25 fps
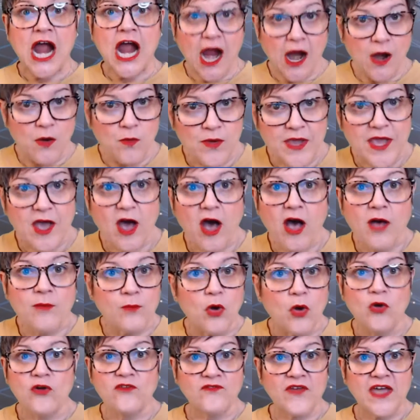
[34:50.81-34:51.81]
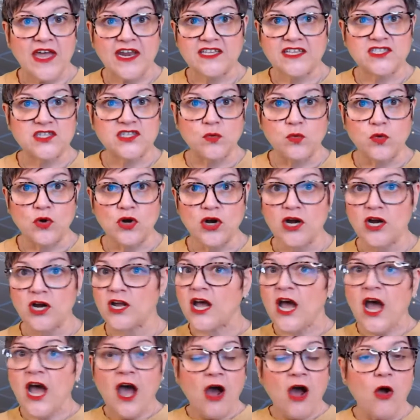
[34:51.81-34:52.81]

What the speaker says: Are we all motivated to work,